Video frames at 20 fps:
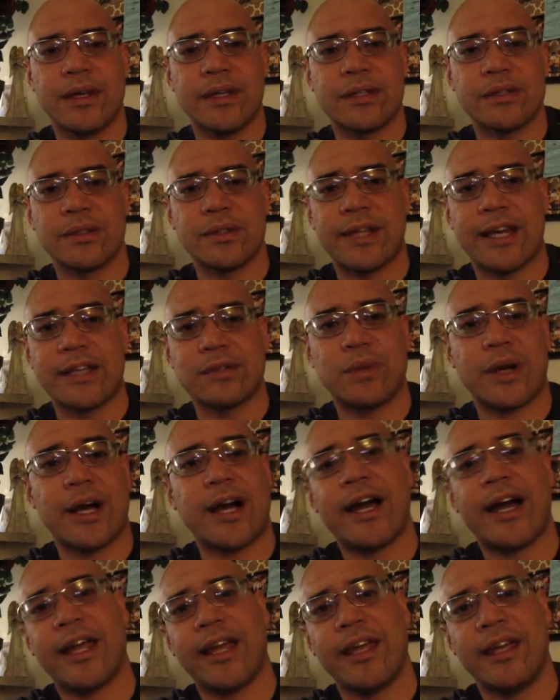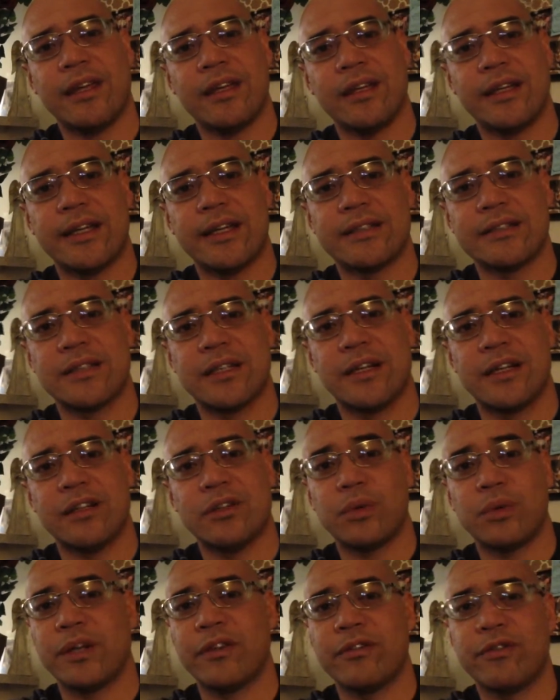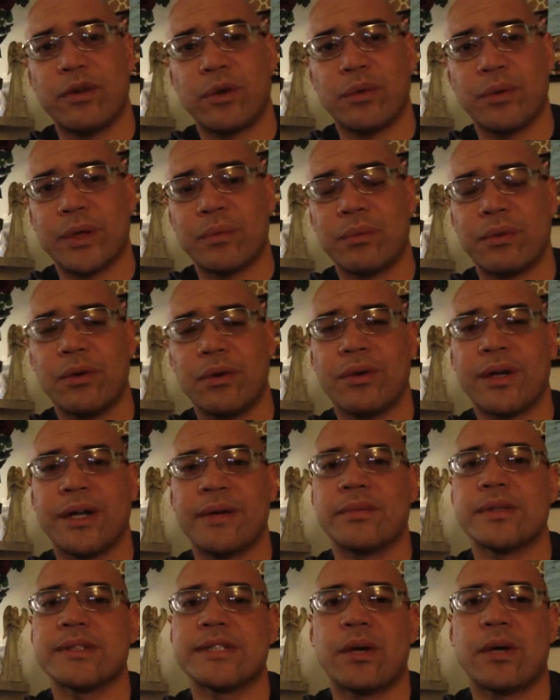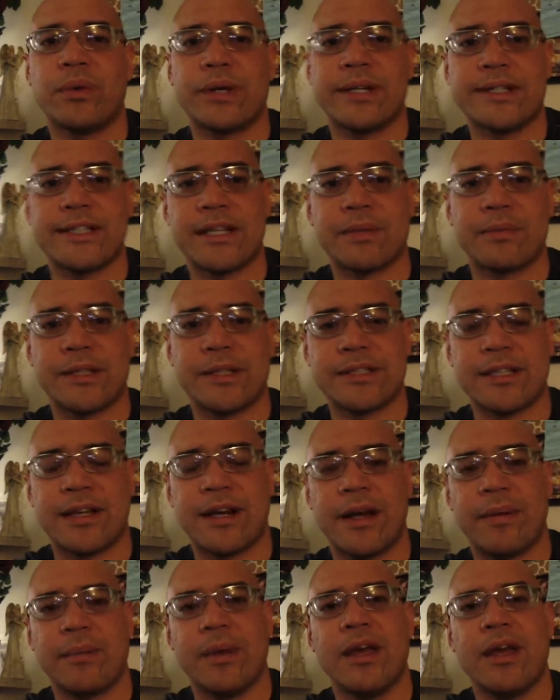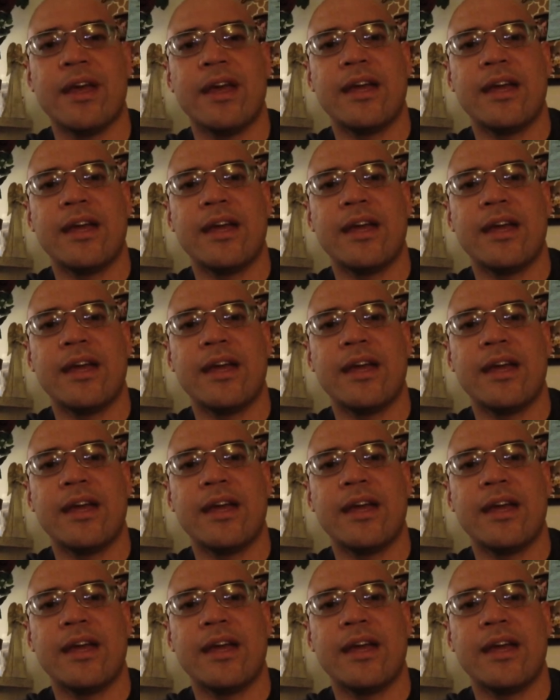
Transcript: So that's why it's a 24-week program, because I want to take my time,